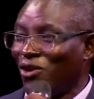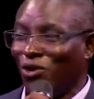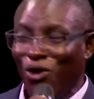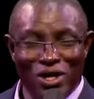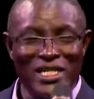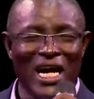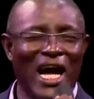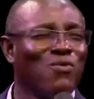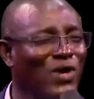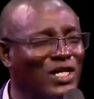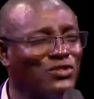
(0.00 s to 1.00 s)
Lord,
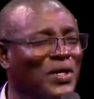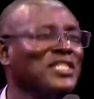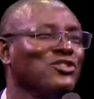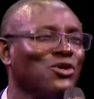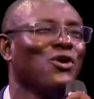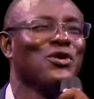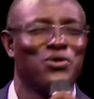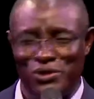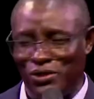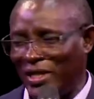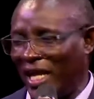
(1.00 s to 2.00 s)
I want to enjoy
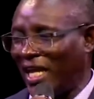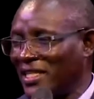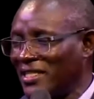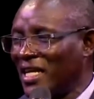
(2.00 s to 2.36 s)
you today.